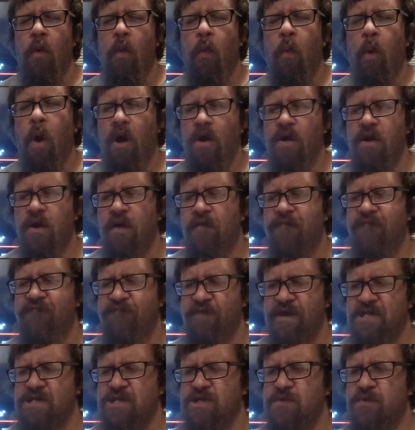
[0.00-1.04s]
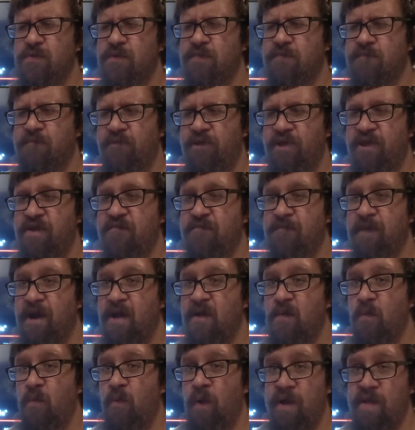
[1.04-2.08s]
one of which who is played by
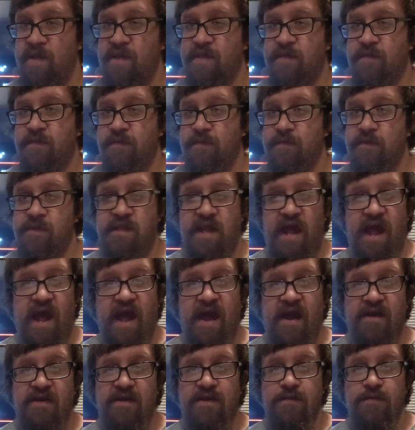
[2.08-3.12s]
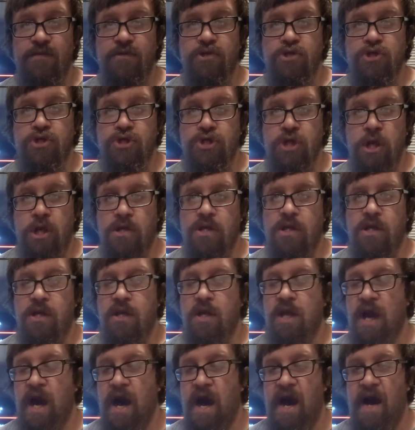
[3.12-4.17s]
Westerns actor Chuck
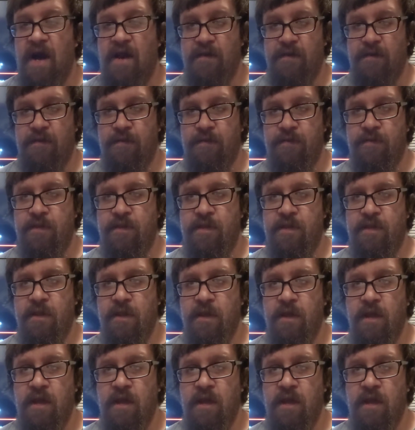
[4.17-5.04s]
Connors,